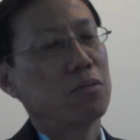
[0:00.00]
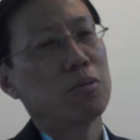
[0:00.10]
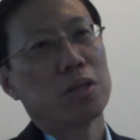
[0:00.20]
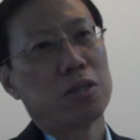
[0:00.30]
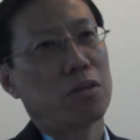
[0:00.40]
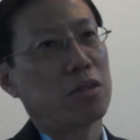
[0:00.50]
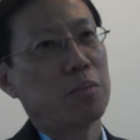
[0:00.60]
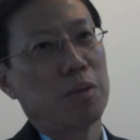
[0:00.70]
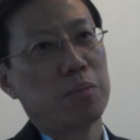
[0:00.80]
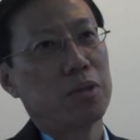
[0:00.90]
Google
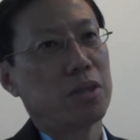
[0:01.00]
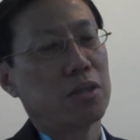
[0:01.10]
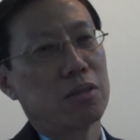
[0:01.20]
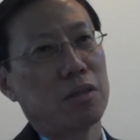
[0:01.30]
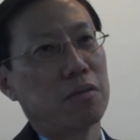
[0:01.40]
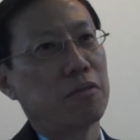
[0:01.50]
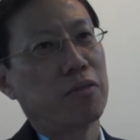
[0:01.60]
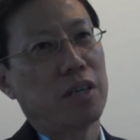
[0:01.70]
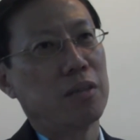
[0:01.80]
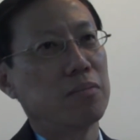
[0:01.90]
talking about building server
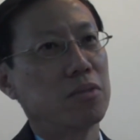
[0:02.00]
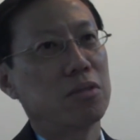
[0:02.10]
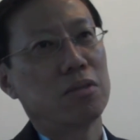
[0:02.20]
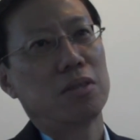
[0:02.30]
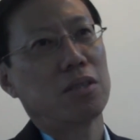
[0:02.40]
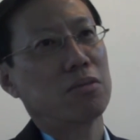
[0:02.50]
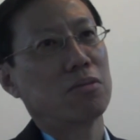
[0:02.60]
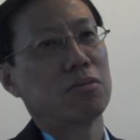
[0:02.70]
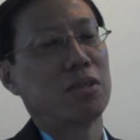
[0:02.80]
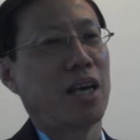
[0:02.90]
farms next
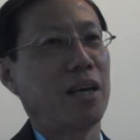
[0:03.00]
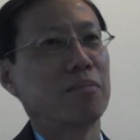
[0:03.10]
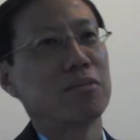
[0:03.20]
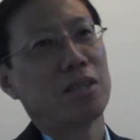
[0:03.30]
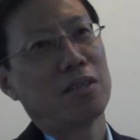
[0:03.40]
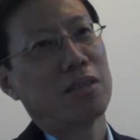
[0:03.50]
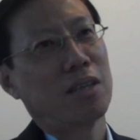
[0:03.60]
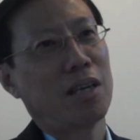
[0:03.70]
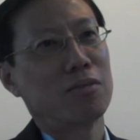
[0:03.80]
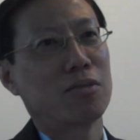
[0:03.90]
to dams and
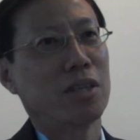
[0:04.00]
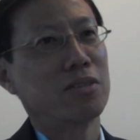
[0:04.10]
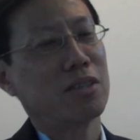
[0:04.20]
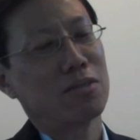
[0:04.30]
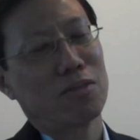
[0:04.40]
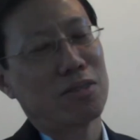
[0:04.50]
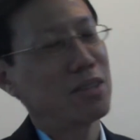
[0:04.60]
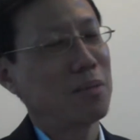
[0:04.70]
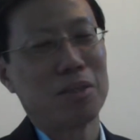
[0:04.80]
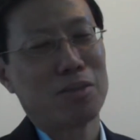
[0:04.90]
hydroelectric
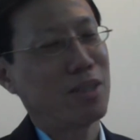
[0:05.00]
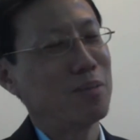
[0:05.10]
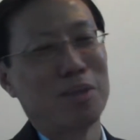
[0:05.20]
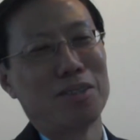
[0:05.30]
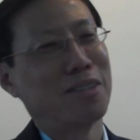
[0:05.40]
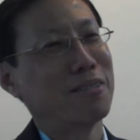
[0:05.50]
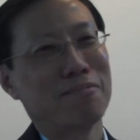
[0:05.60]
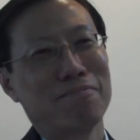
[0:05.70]
sources. I mean, it's quite amazing.